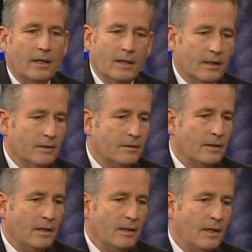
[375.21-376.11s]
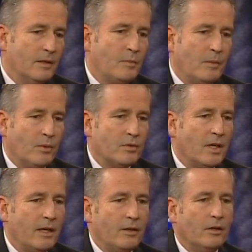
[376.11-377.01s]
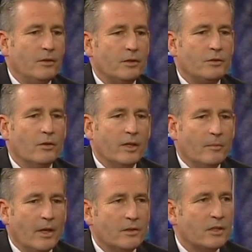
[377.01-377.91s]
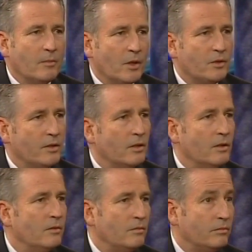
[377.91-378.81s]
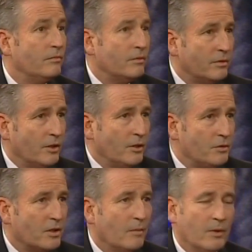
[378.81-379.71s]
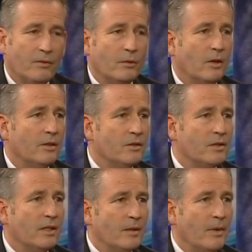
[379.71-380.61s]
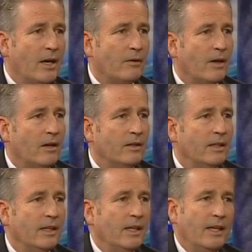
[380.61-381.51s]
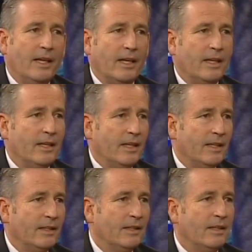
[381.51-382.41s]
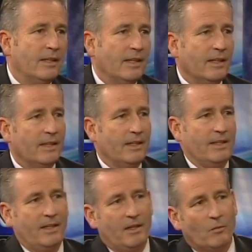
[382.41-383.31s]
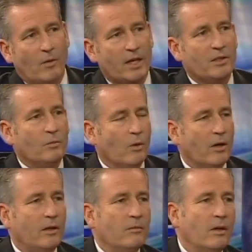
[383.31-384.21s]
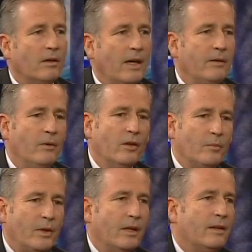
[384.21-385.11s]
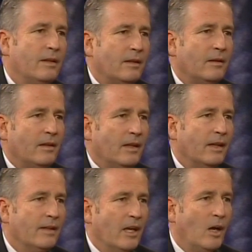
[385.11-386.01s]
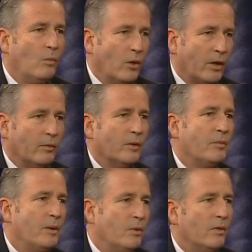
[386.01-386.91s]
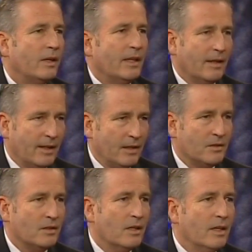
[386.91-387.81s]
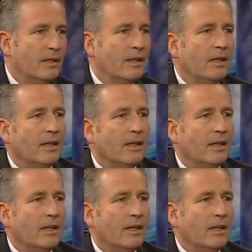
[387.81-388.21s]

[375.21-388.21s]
as people say, you join the Men's Commission to do something. If you want to just sit in the background and watch it work, well, I'd rather be at the helm working with people and getting things done.